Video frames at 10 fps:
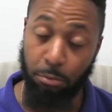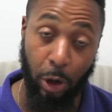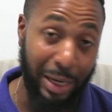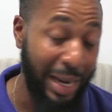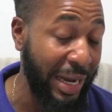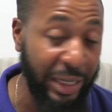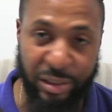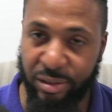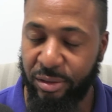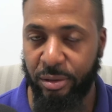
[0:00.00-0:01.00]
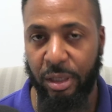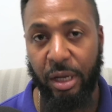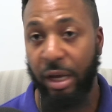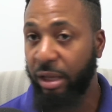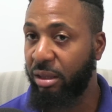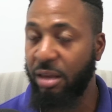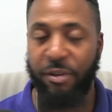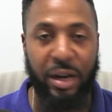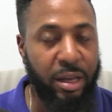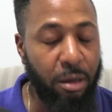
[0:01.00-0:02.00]
Lions,
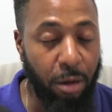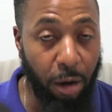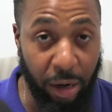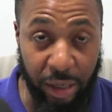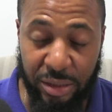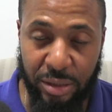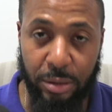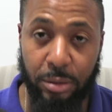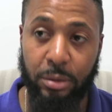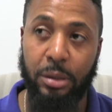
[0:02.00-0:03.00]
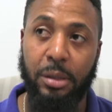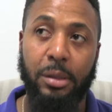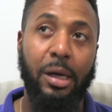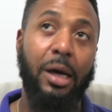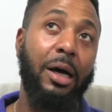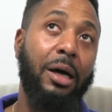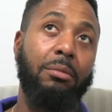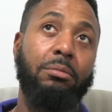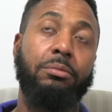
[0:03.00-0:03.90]
Tivoli Garden, quite